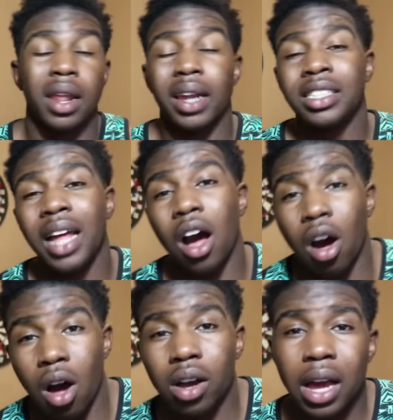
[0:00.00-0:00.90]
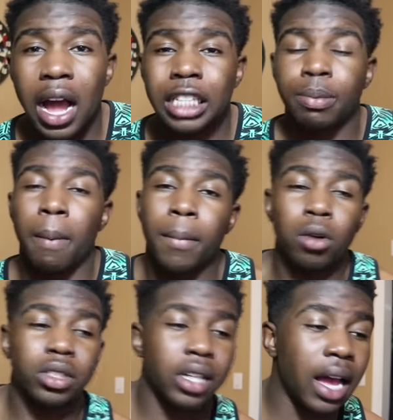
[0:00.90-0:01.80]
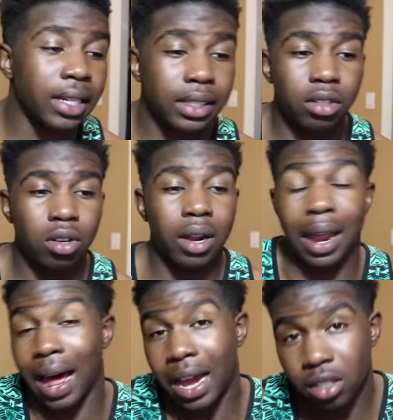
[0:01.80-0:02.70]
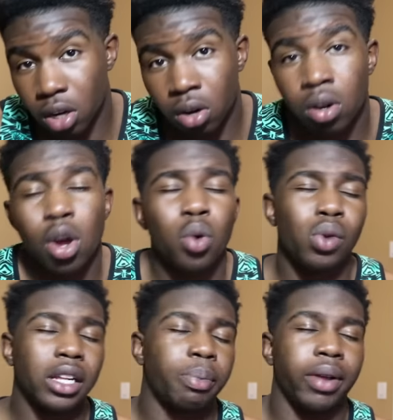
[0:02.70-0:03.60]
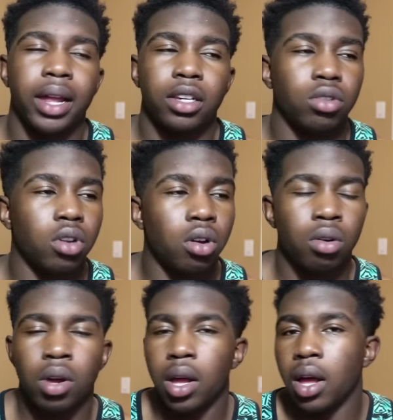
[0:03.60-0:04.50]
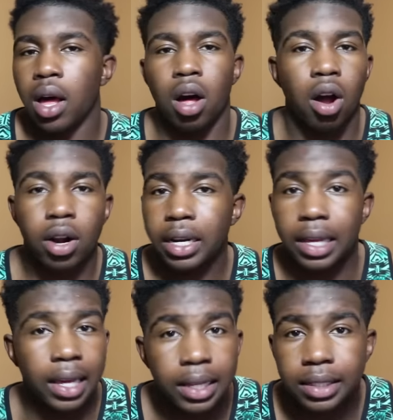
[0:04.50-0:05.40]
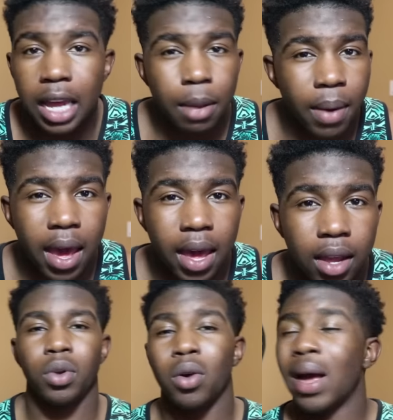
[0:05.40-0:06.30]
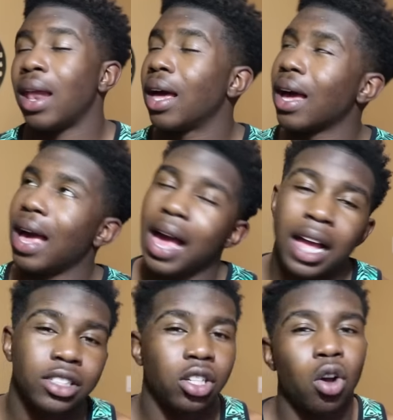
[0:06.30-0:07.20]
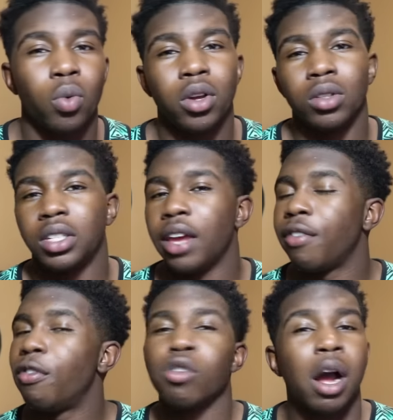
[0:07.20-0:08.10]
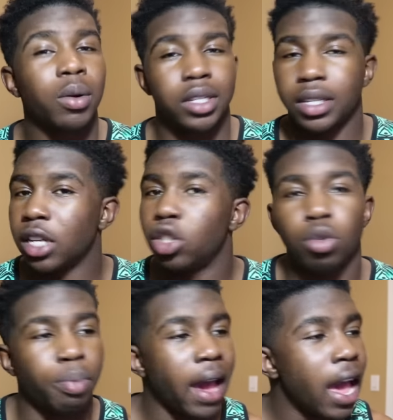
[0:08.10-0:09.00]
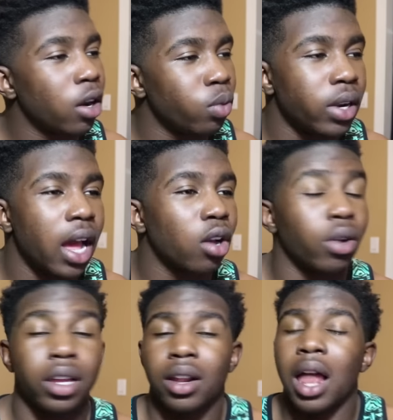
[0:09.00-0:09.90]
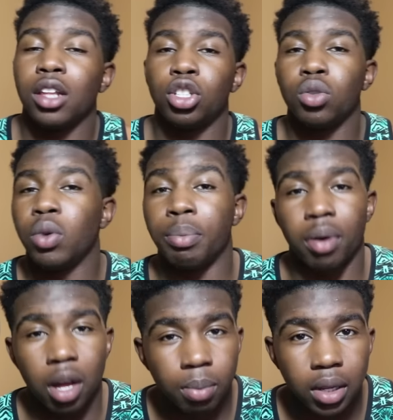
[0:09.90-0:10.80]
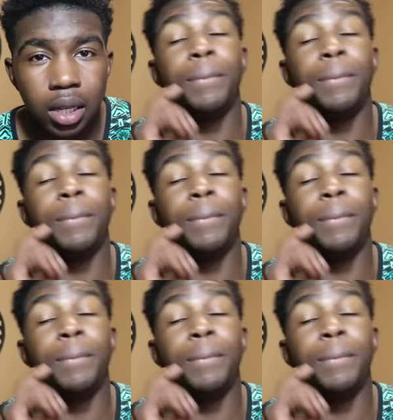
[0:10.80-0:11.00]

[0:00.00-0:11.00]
Now this is not all guys, but most guys, you know, that I know, we like to play that, you know, hard to get type act. We gonna act like an asshole. We gonna take 4 hours to text you back. We not gonna acknowledge you in public.